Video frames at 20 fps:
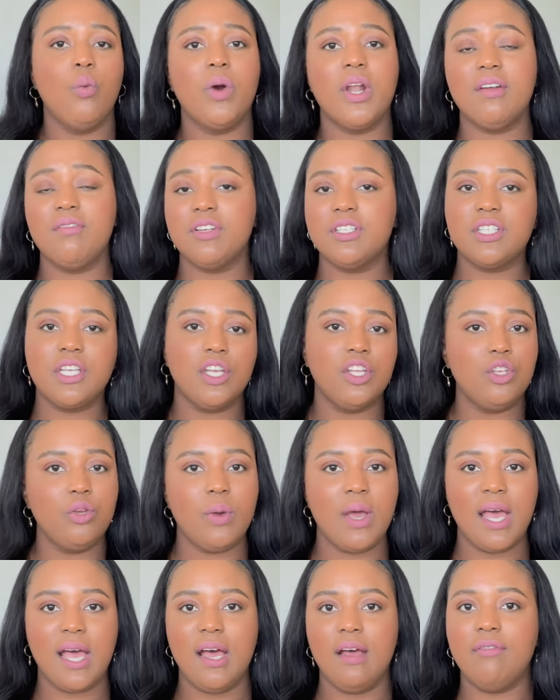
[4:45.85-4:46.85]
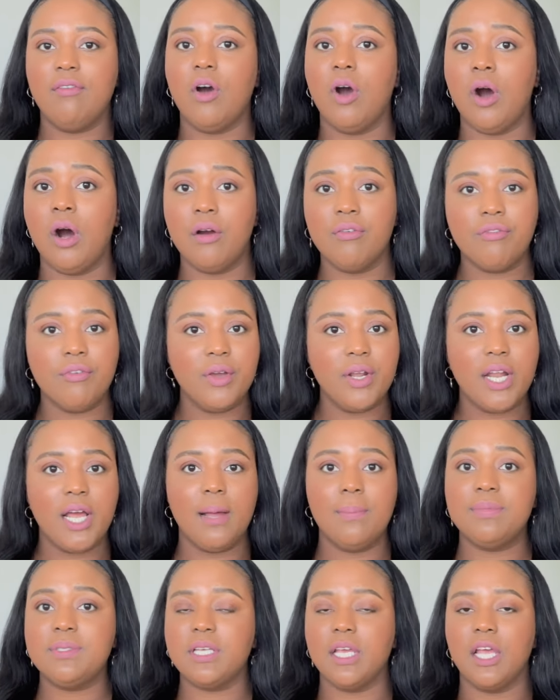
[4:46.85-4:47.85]
Whatever skill you have, offer it
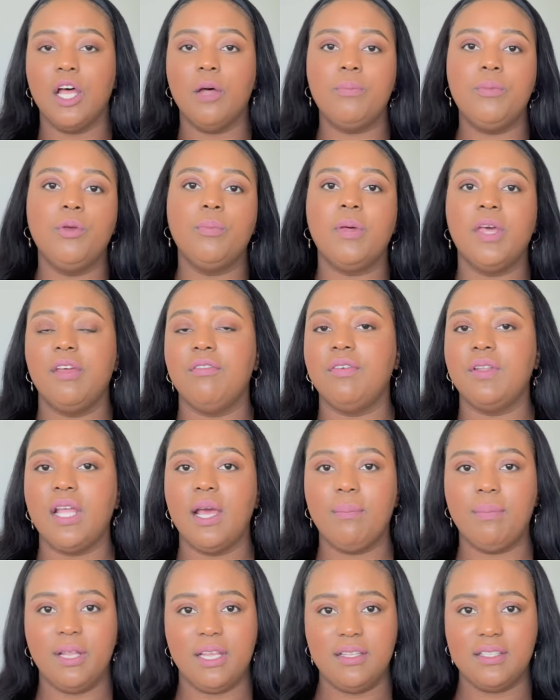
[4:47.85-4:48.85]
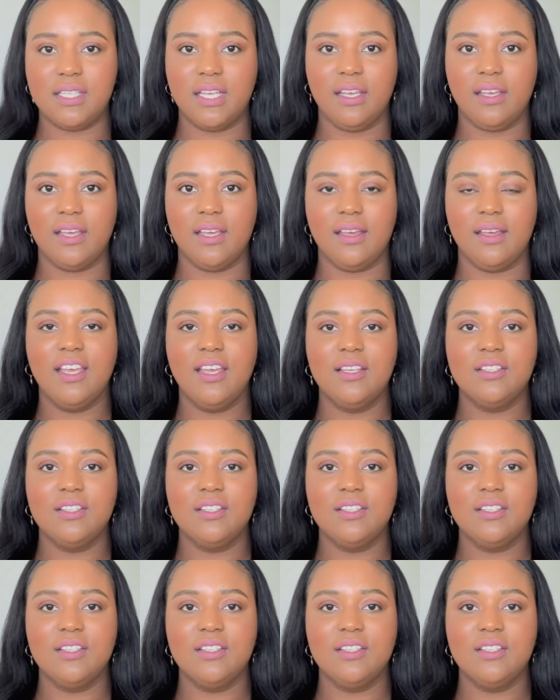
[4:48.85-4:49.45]
up to help you pay for that plane ticket.